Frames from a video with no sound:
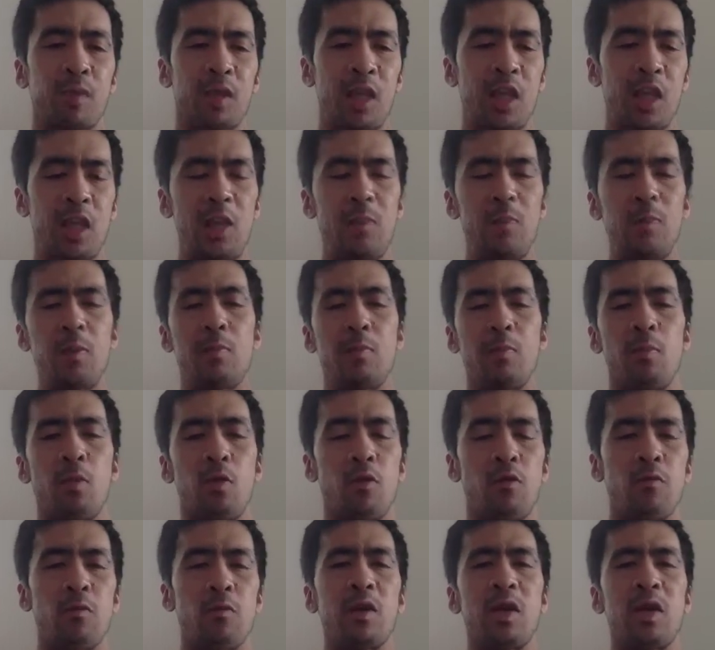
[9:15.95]
keeping
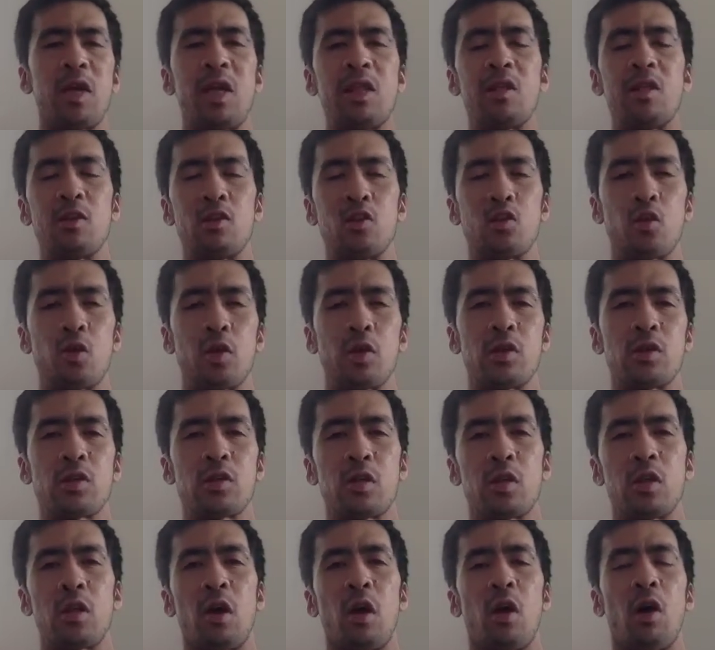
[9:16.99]
movement in the joints
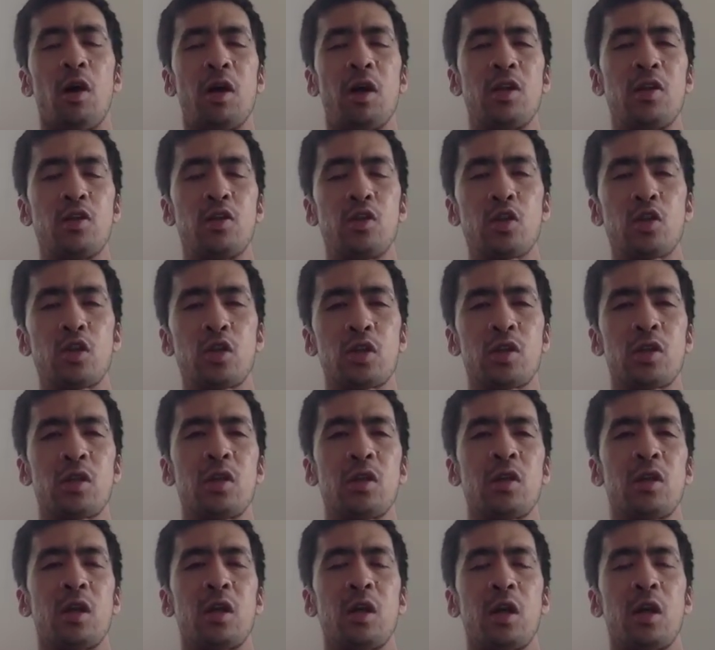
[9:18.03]
that are injured,
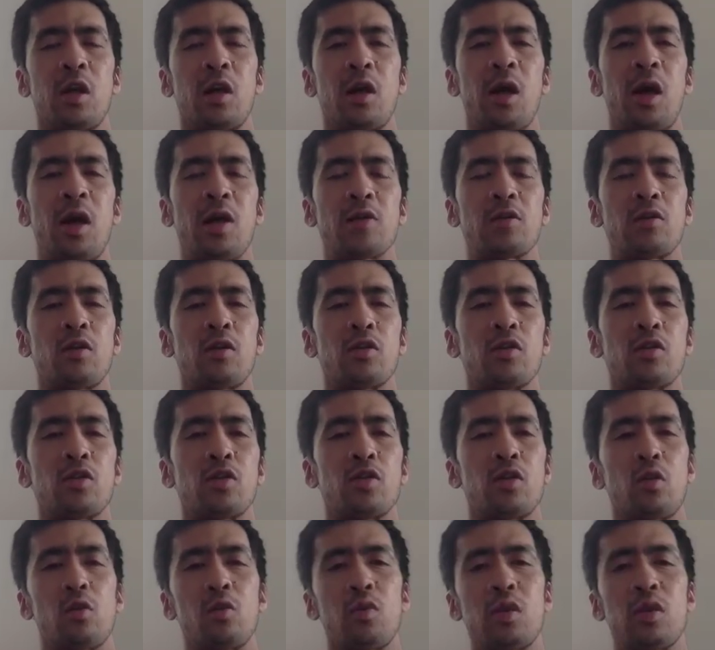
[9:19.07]
as long as you
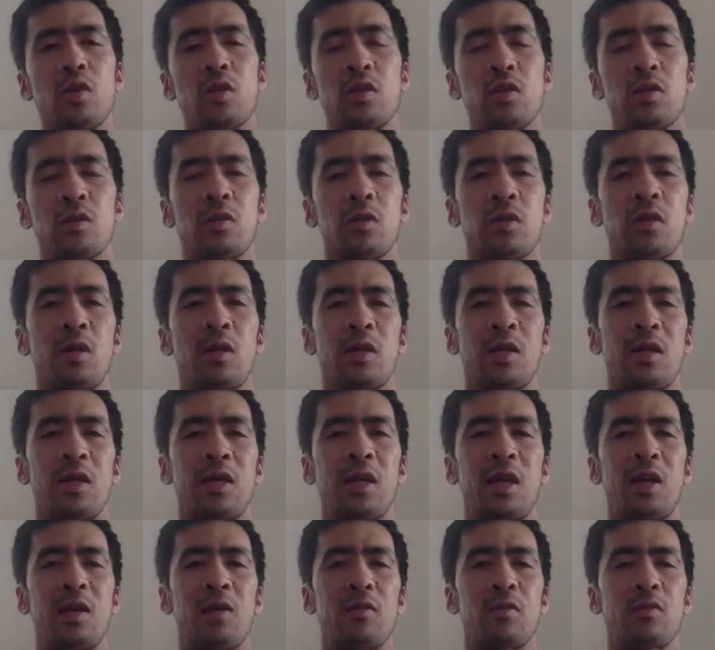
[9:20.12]
don't need to
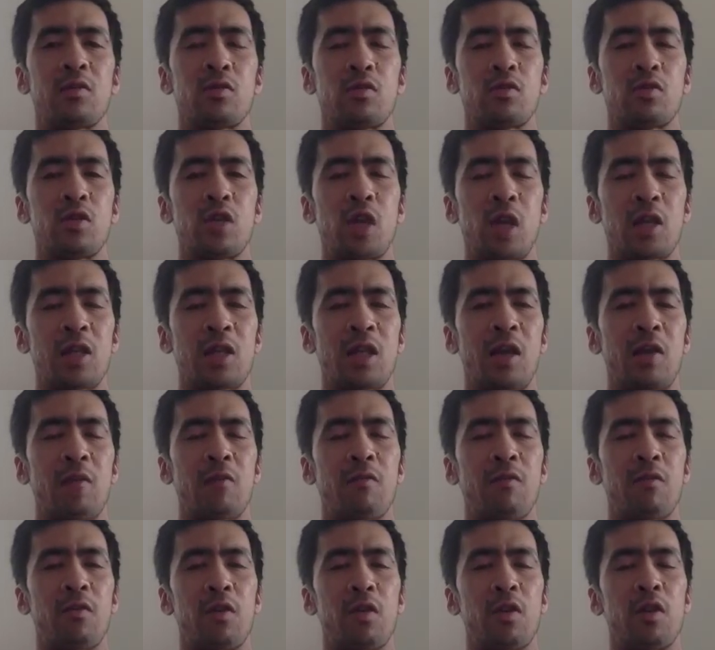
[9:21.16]
get it checked out
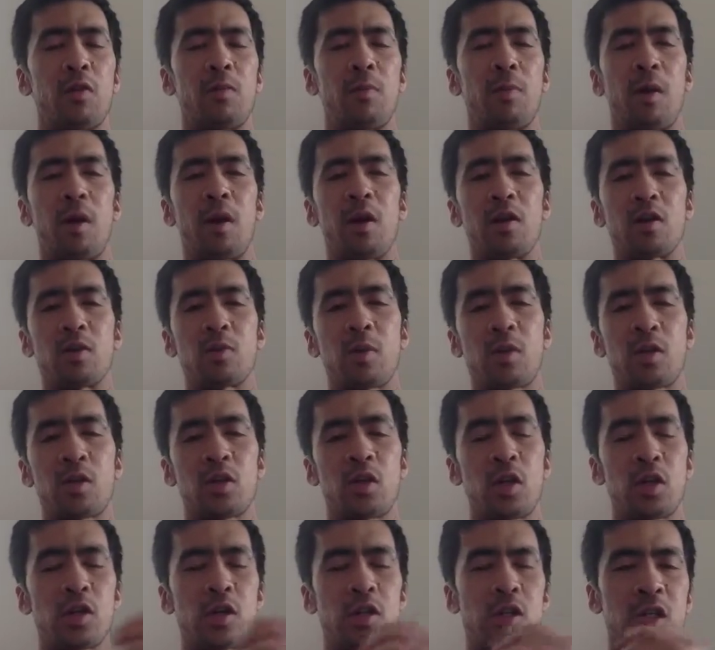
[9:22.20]
further by a
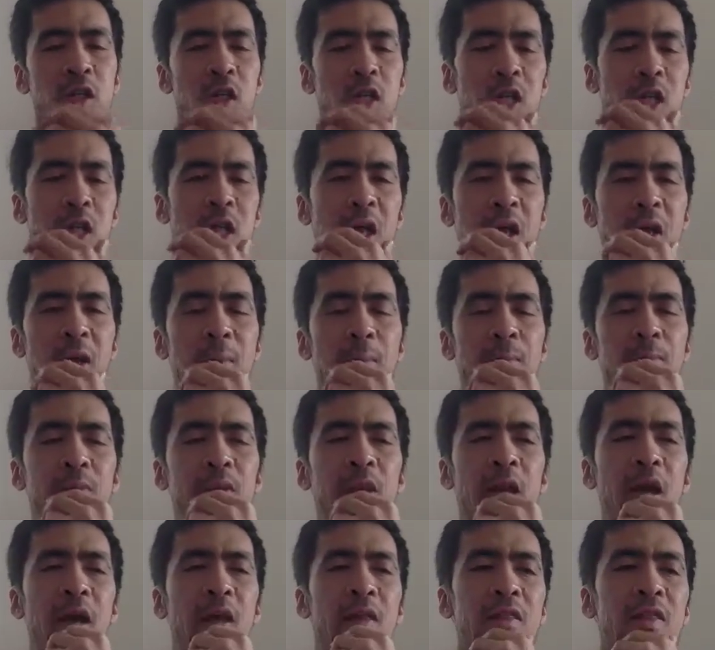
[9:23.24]
specialist,
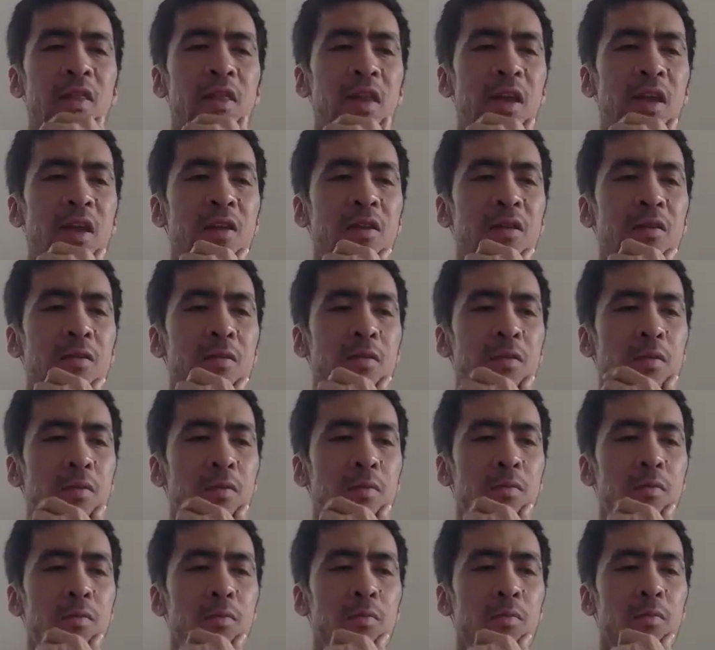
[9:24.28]
and then
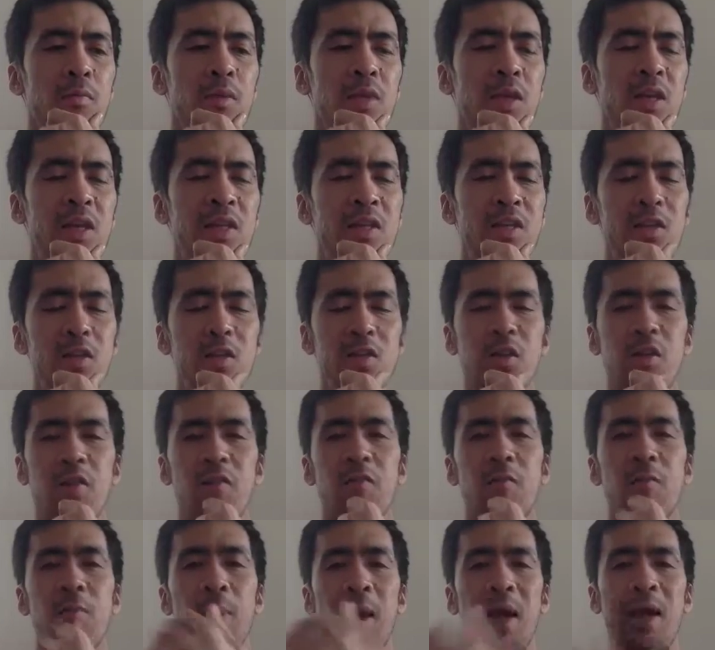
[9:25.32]
easing
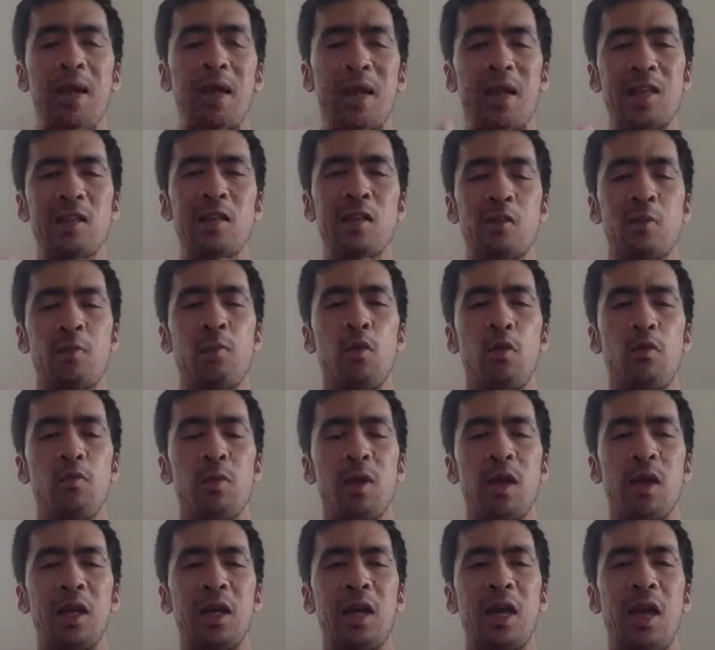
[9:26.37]
yourself back into
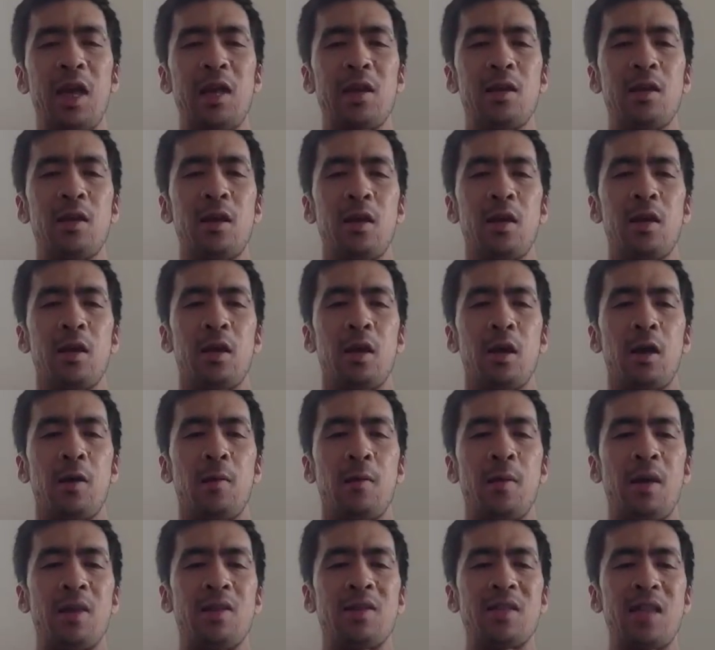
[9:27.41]
movement again,
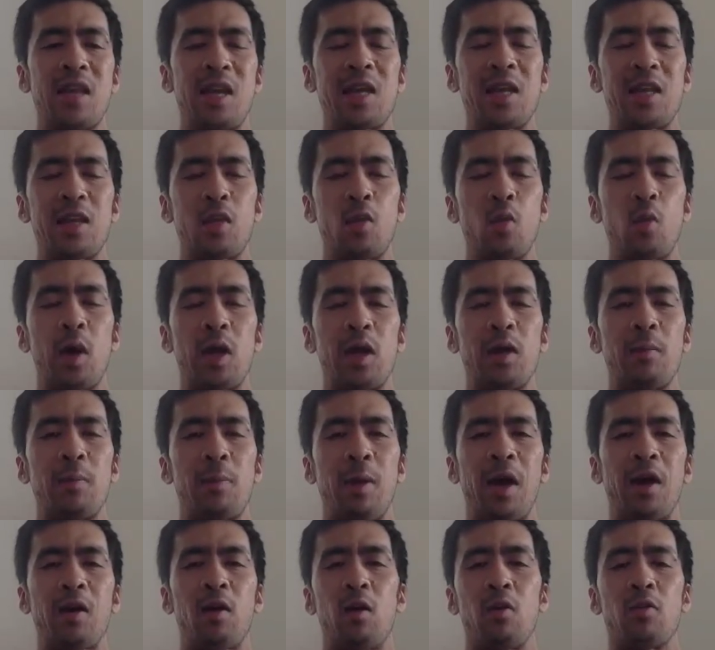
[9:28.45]
and taking the weight
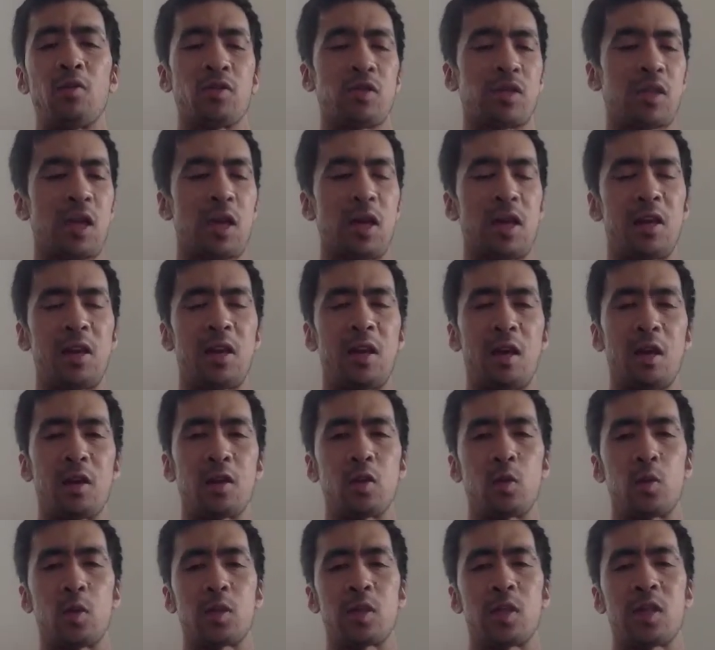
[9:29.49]
back on, say, a
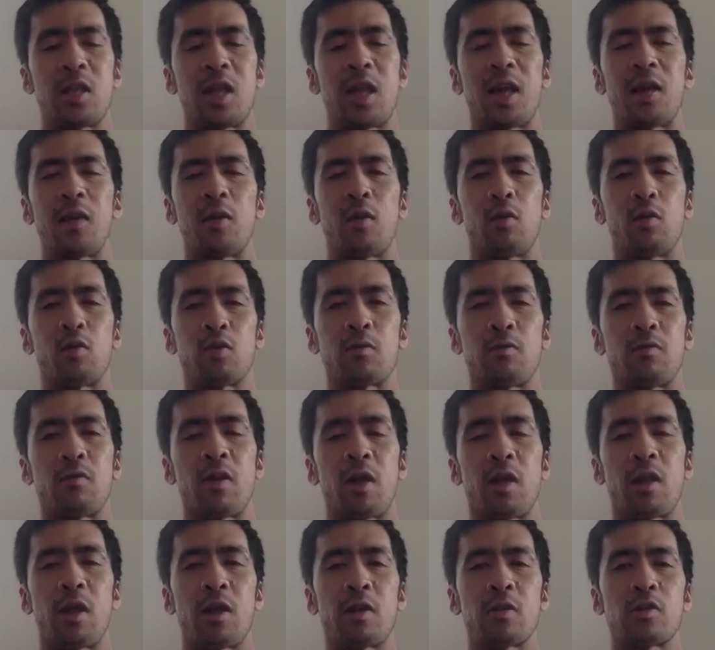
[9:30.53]
twisted ankle or something
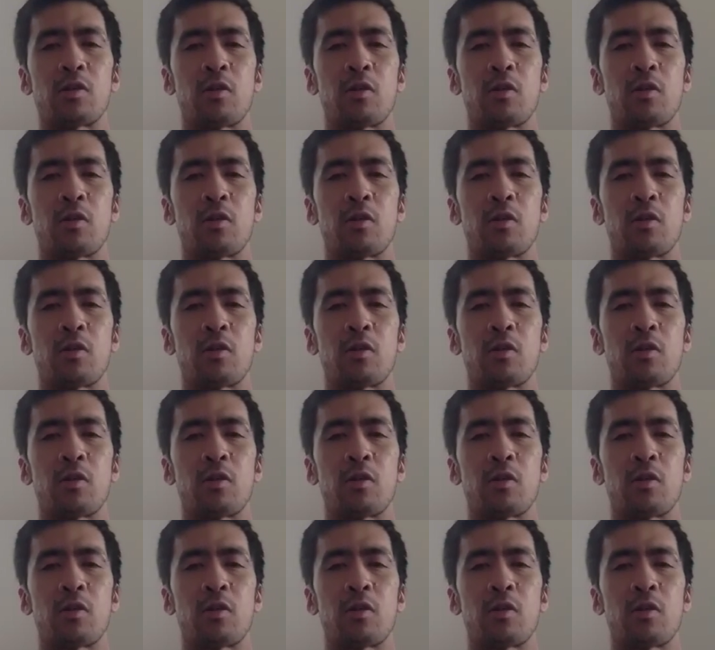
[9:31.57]
like that.